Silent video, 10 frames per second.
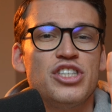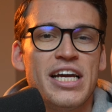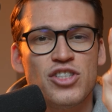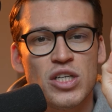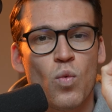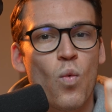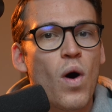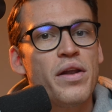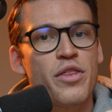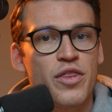changing
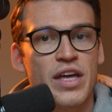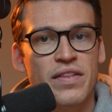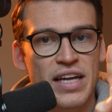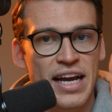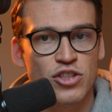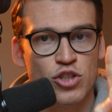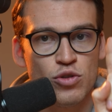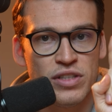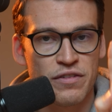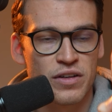one thing that I
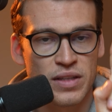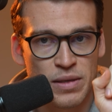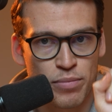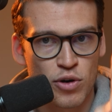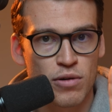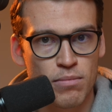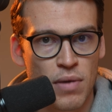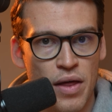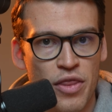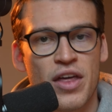do differently per
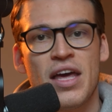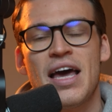month,